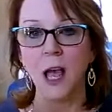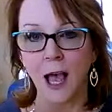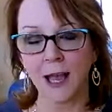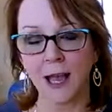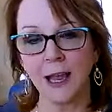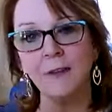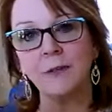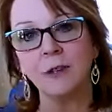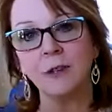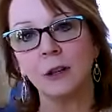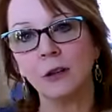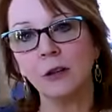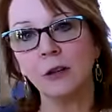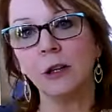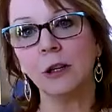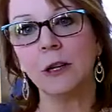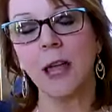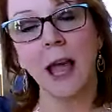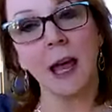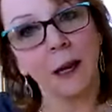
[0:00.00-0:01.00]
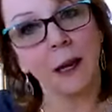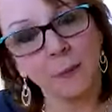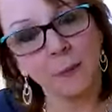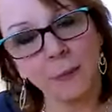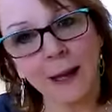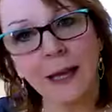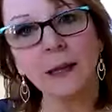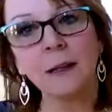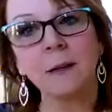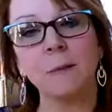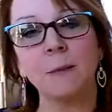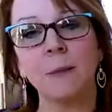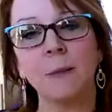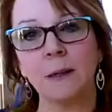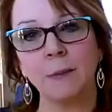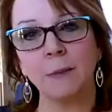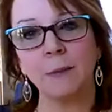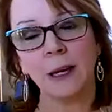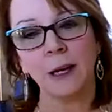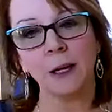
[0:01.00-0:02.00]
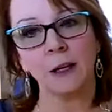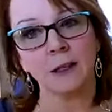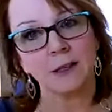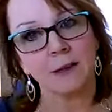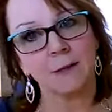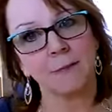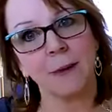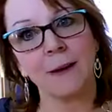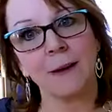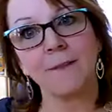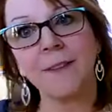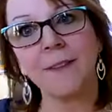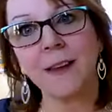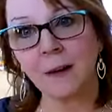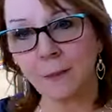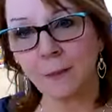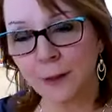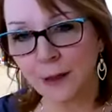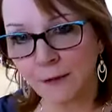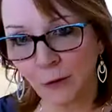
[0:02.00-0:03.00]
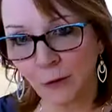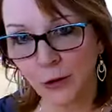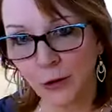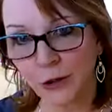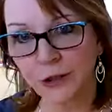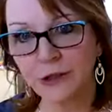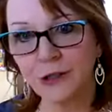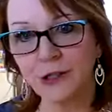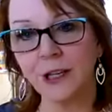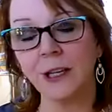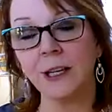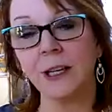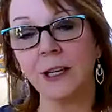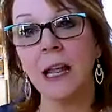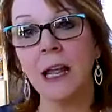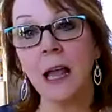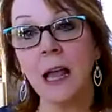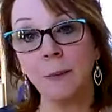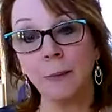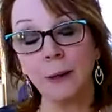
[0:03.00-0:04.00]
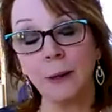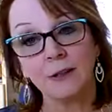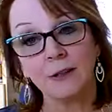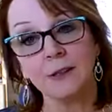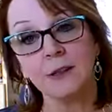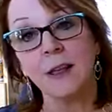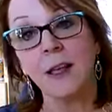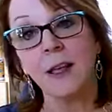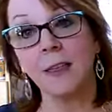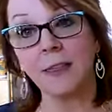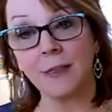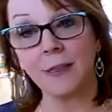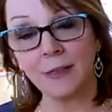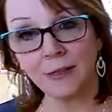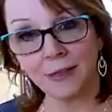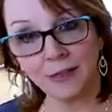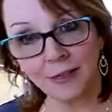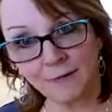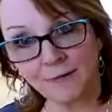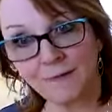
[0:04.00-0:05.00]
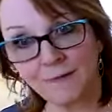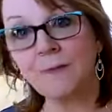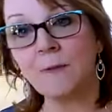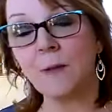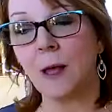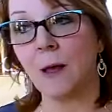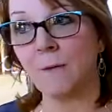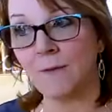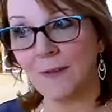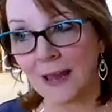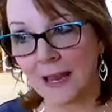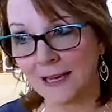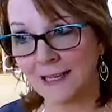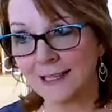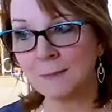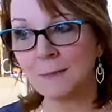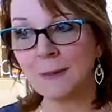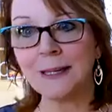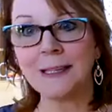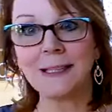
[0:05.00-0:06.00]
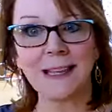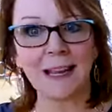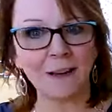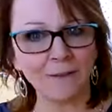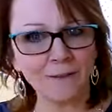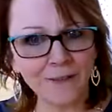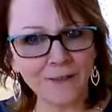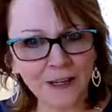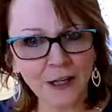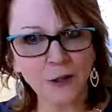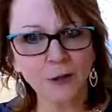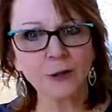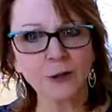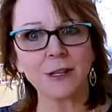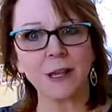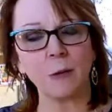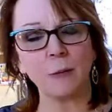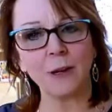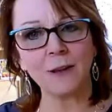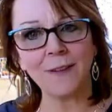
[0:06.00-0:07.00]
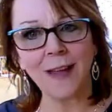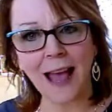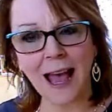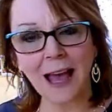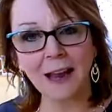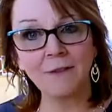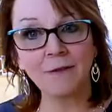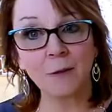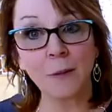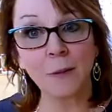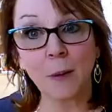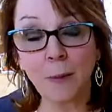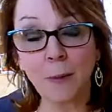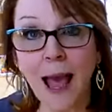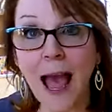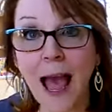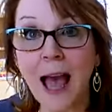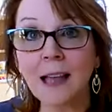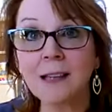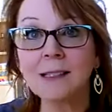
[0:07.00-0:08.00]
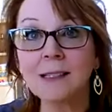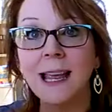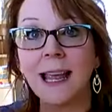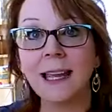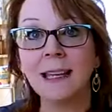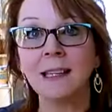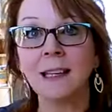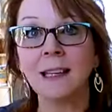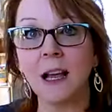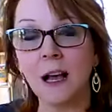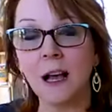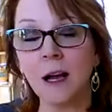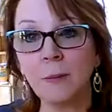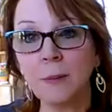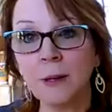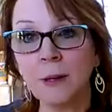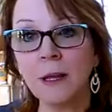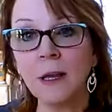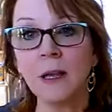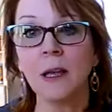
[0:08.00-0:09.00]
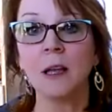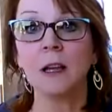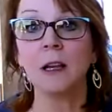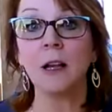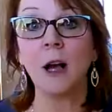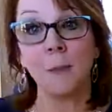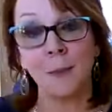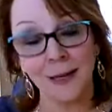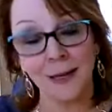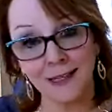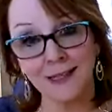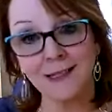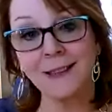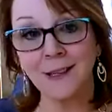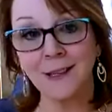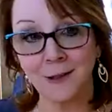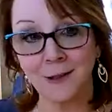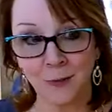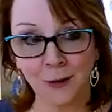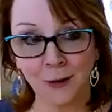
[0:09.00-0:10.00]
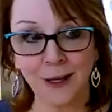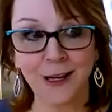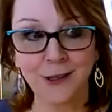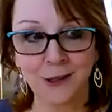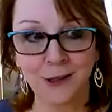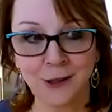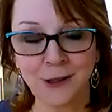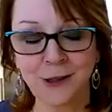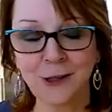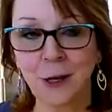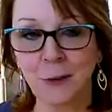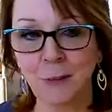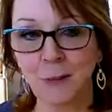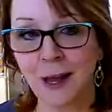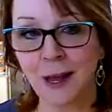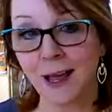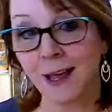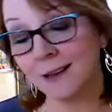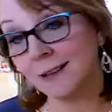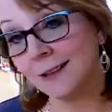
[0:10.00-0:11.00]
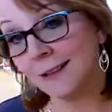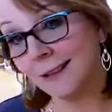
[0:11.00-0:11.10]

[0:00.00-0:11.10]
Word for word: I have to look at abandonment because of my family of origin, because abandonment and fears that we've had from the past end up coming into this relationship and